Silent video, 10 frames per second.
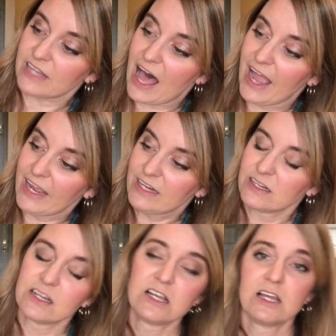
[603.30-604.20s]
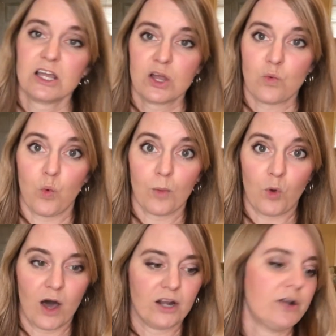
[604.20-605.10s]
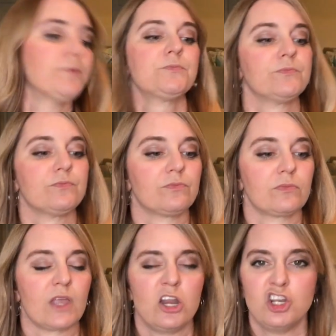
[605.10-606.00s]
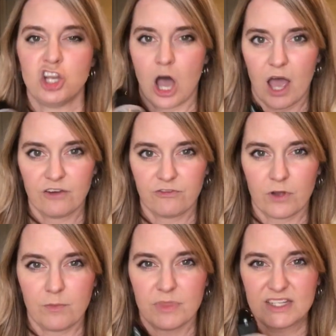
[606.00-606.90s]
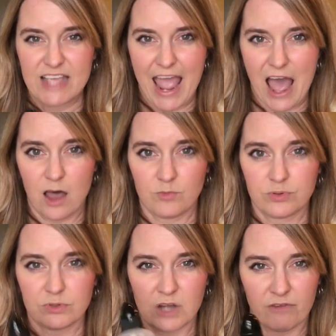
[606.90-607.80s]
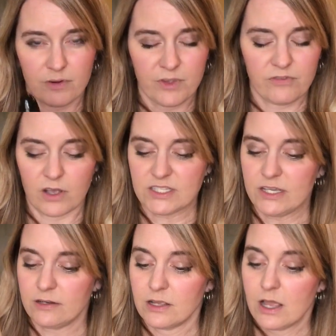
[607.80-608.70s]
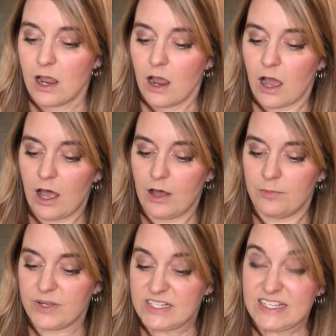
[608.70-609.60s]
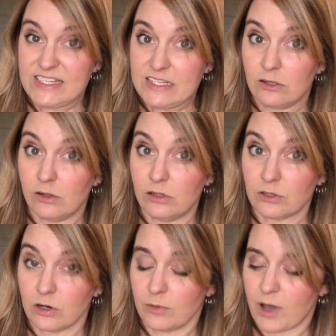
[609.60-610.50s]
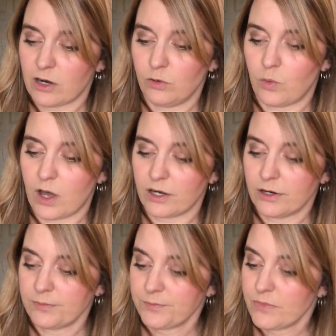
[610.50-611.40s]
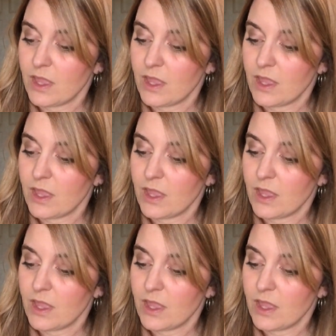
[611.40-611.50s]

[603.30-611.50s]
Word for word: the line, warm water, not from the tap, not from your faucet um, but distilled or bottled water.